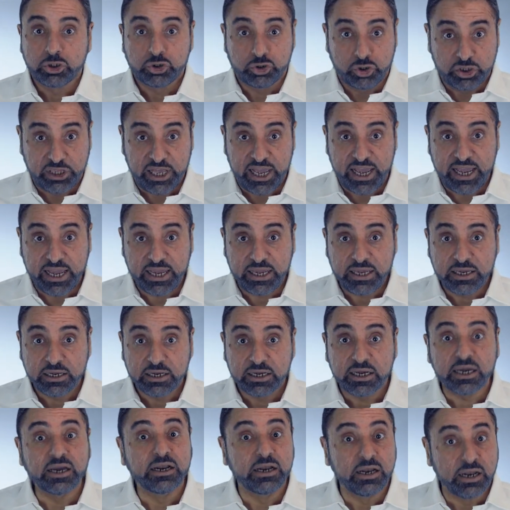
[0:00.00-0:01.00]
Today,
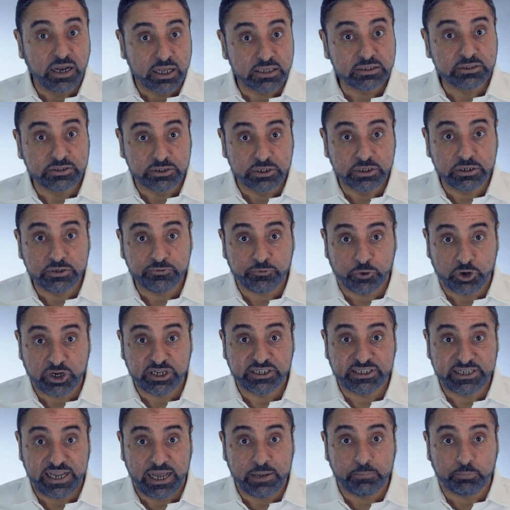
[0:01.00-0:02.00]
in London, for
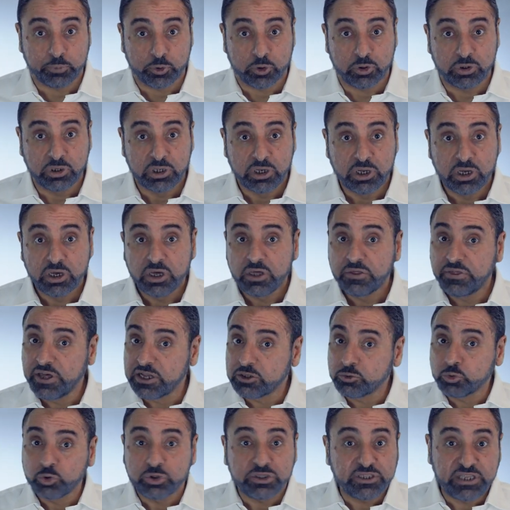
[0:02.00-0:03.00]
example,
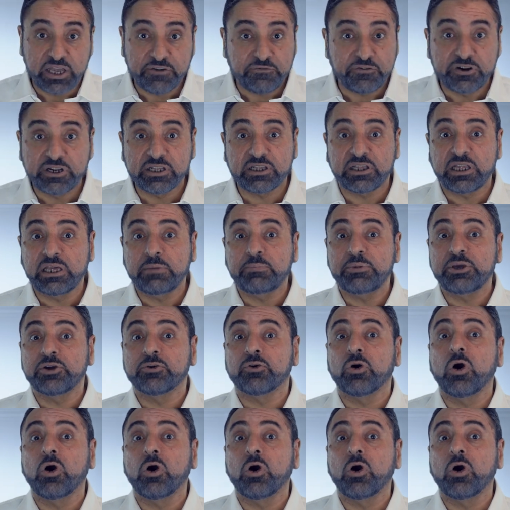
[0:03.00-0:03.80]
that would definitely be